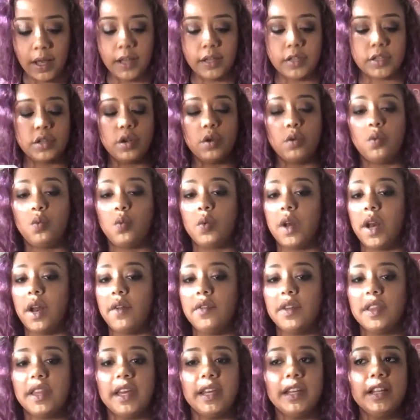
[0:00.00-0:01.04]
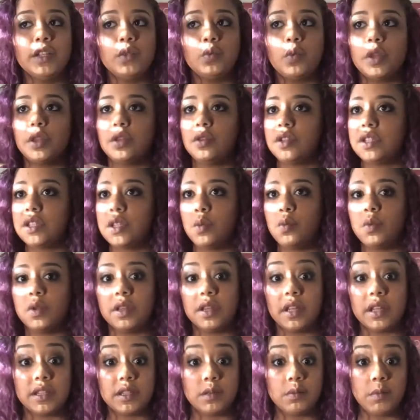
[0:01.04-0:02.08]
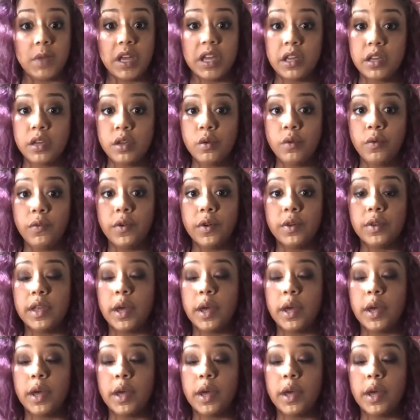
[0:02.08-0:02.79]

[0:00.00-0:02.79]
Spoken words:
So whatever that is, whether it's someone that's making you feel